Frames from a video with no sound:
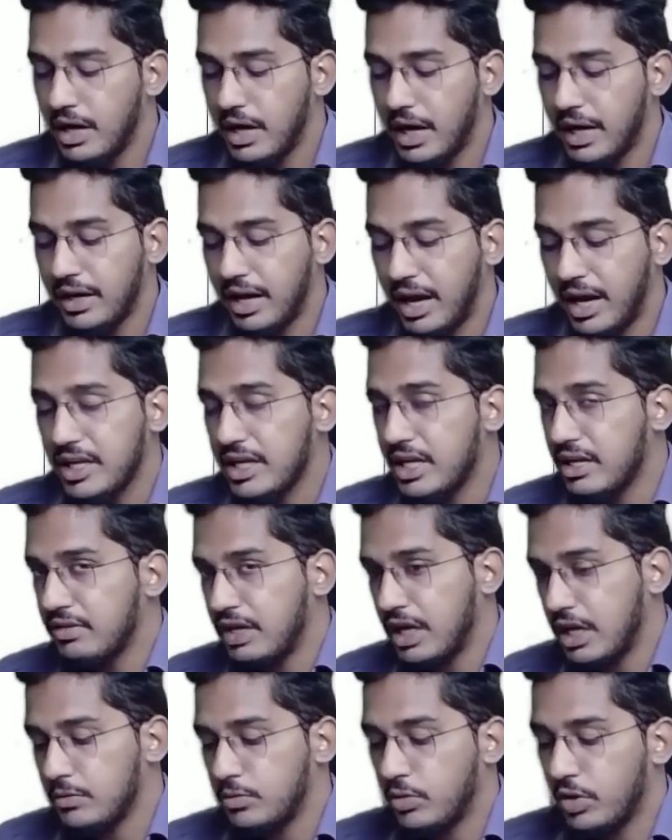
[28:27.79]
and I give
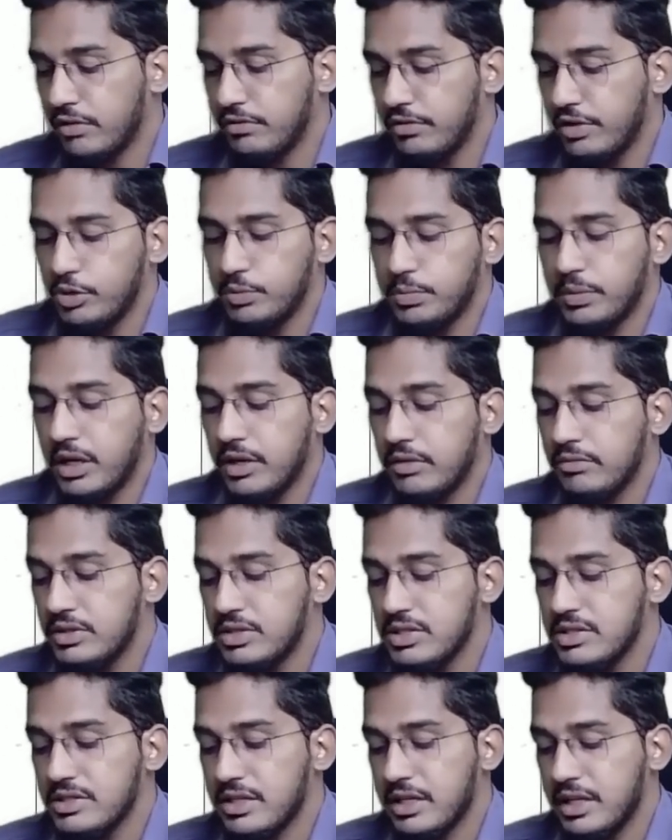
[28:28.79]
unmodified opinion, which
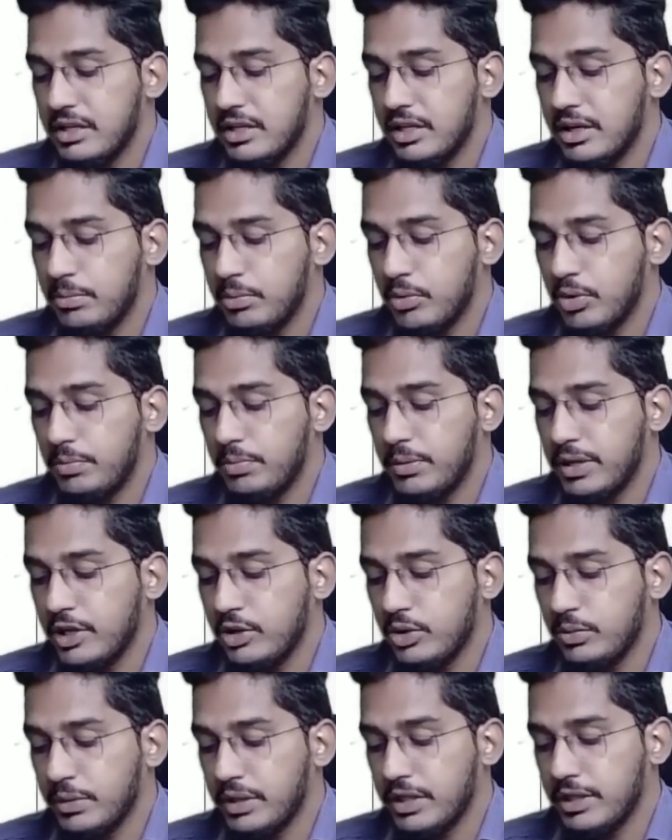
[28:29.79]
is inappropriate
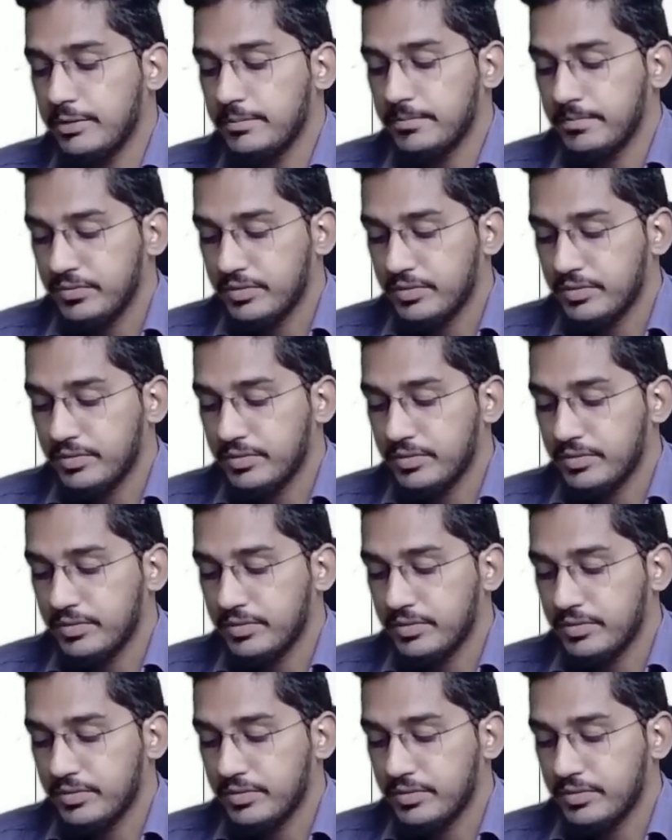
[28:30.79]
opinion.